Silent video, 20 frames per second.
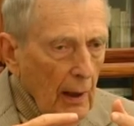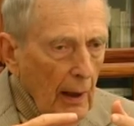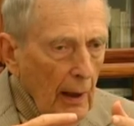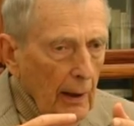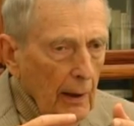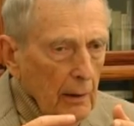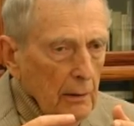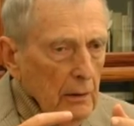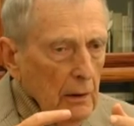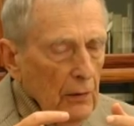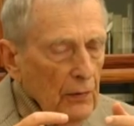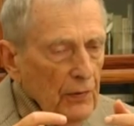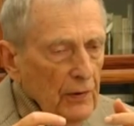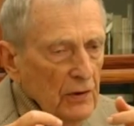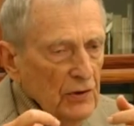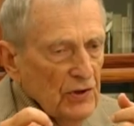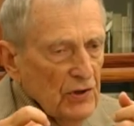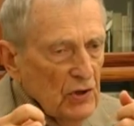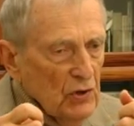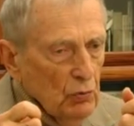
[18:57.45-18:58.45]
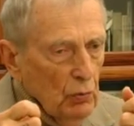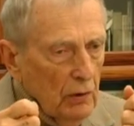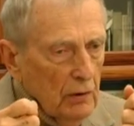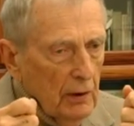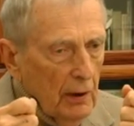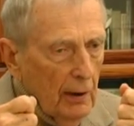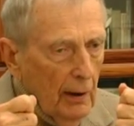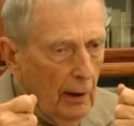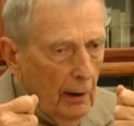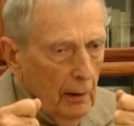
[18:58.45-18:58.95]
And this is what
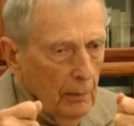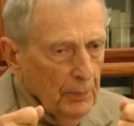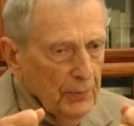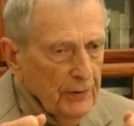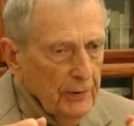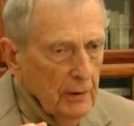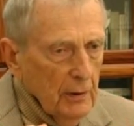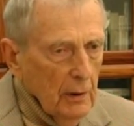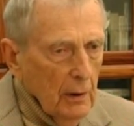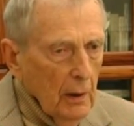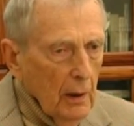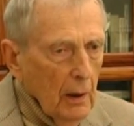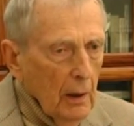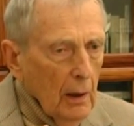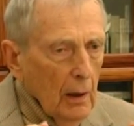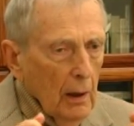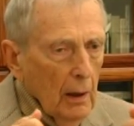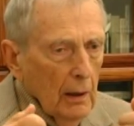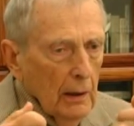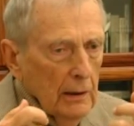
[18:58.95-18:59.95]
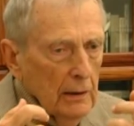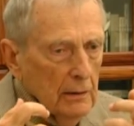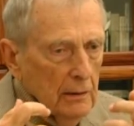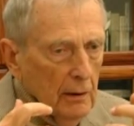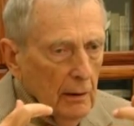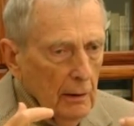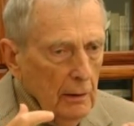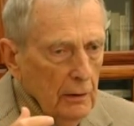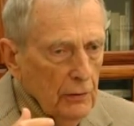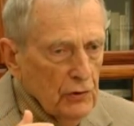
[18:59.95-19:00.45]
helped
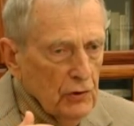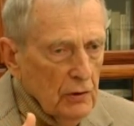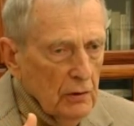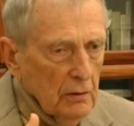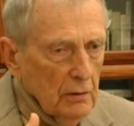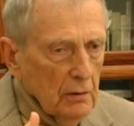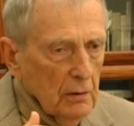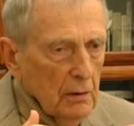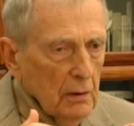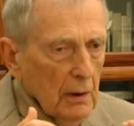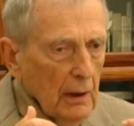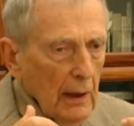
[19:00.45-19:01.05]
intelligent